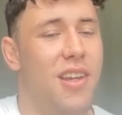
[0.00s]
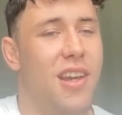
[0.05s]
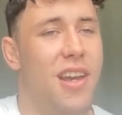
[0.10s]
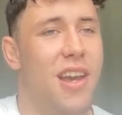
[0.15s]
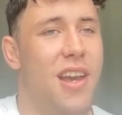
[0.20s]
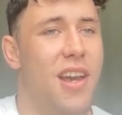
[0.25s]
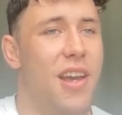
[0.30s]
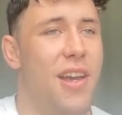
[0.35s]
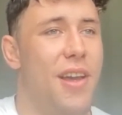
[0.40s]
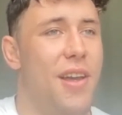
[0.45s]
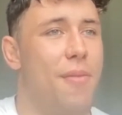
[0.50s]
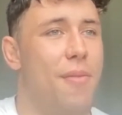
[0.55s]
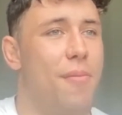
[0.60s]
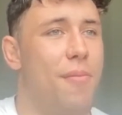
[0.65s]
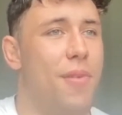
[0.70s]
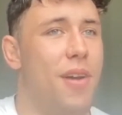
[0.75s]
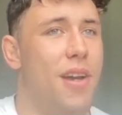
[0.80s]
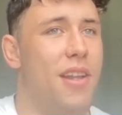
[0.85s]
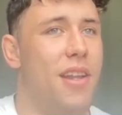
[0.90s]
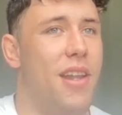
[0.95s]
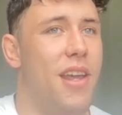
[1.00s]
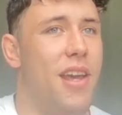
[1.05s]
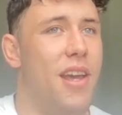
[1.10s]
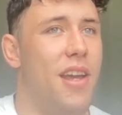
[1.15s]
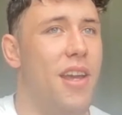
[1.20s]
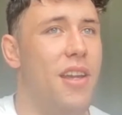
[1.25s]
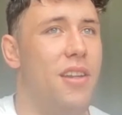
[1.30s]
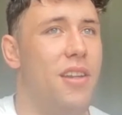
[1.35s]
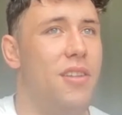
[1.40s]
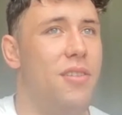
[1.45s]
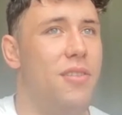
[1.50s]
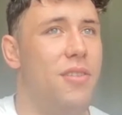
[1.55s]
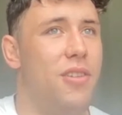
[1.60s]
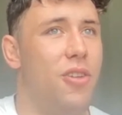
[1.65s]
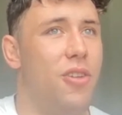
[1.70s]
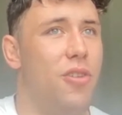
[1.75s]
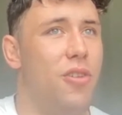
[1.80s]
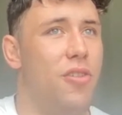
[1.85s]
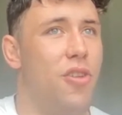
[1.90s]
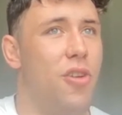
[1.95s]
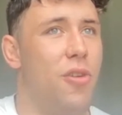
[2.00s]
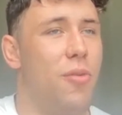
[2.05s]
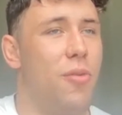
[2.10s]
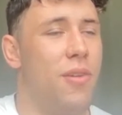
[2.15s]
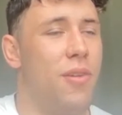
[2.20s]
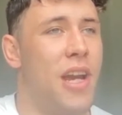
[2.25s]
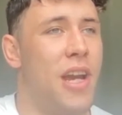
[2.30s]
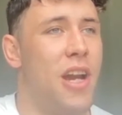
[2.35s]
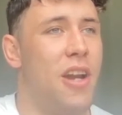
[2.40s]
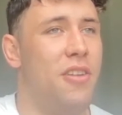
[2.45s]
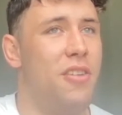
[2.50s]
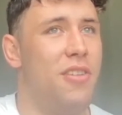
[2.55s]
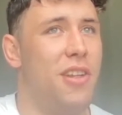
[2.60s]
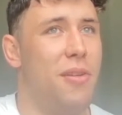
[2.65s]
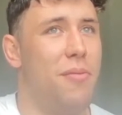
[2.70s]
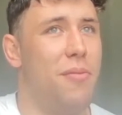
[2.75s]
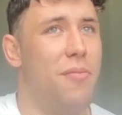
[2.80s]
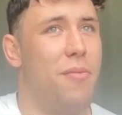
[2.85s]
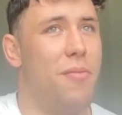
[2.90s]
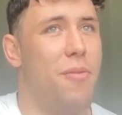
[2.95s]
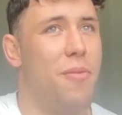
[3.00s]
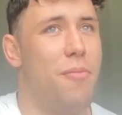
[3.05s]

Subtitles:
And then you got characters like